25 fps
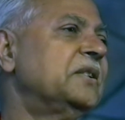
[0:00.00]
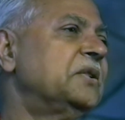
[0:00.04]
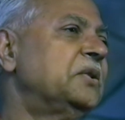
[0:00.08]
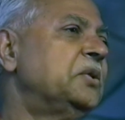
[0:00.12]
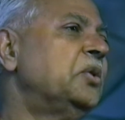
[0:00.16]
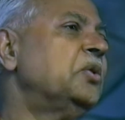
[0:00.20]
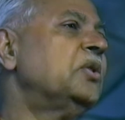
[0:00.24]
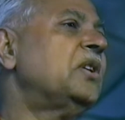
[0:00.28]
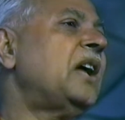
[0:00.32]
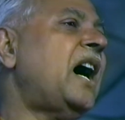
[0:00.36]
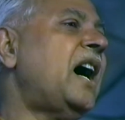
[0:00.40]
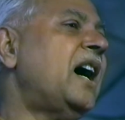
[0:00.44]

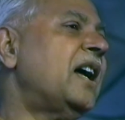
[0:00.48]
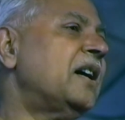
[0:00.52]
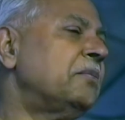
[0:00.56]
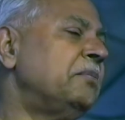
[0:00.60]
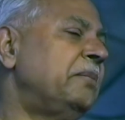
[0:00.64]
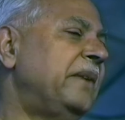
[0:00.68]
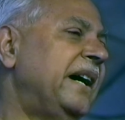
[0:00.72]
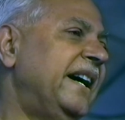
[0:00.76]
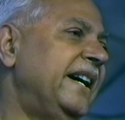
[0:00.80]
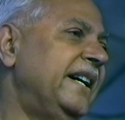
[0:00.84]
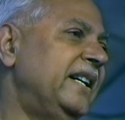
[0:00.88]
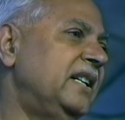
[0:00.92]
good or
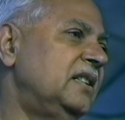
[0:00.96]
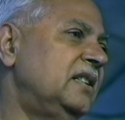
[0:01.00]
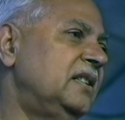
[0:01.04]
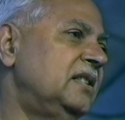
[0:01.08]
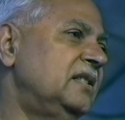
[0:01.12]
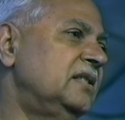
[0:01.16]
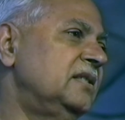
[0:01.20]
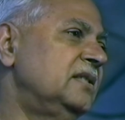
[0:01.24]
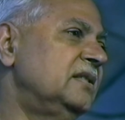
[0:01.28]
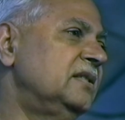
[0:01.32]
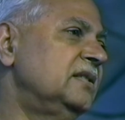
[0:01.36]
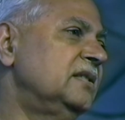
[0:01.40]
bad,
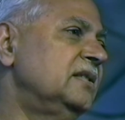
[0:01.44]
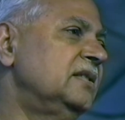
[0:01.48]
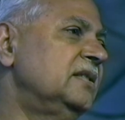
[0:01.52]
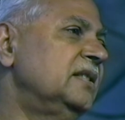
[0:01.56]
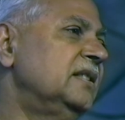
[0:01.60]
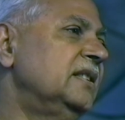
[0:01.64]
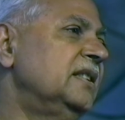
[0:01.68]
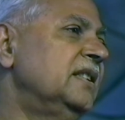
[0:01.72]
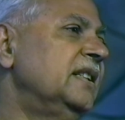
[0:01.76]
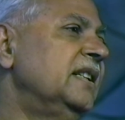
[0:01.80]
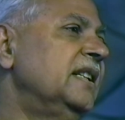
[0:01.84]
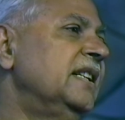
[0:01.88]

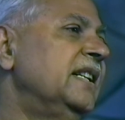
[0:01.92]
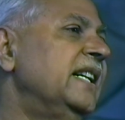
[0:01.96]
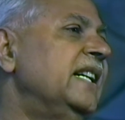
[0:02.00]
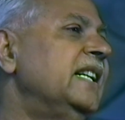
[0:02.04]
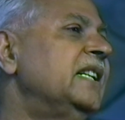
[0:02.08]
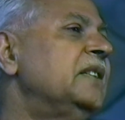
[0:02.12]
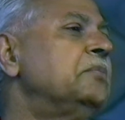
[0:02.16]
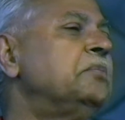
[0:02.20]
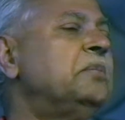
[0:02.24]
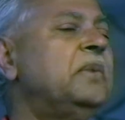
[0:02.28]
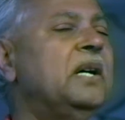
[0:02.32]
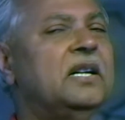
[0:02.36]

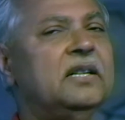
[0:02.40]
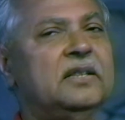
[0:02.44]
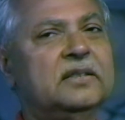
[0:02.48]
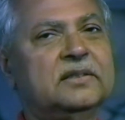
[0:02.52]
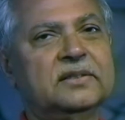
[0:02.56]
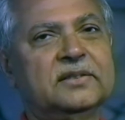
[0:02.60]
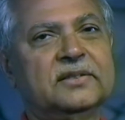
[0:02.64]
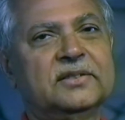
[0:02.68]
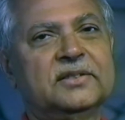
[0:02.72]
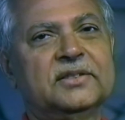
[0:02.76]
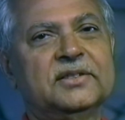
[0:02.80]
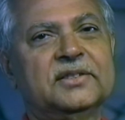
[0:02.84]
it
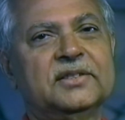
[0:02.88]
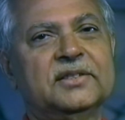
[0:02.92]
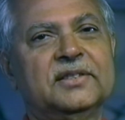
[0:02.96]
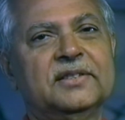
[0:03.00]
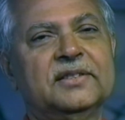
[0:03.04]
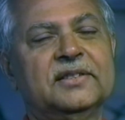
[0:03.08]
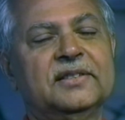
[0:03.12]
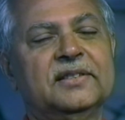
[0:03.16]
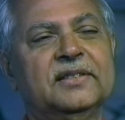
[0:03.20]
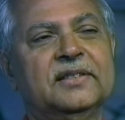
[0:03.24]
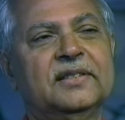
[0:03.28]
burns.